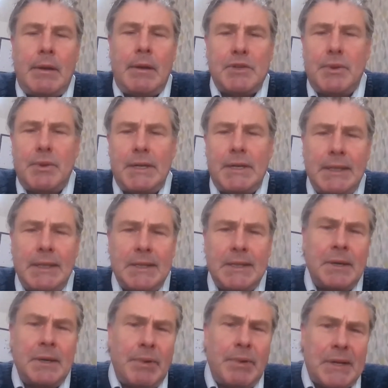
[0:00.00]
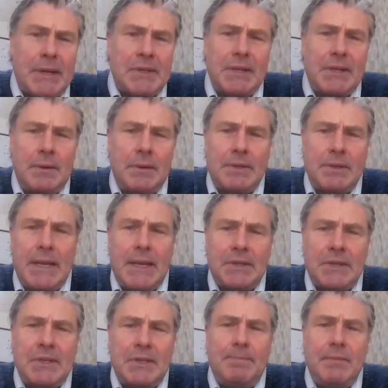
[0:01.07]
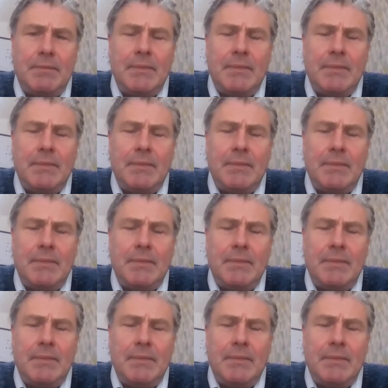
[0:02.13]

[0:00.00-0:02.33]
Now, I was writing this in a Brexit context,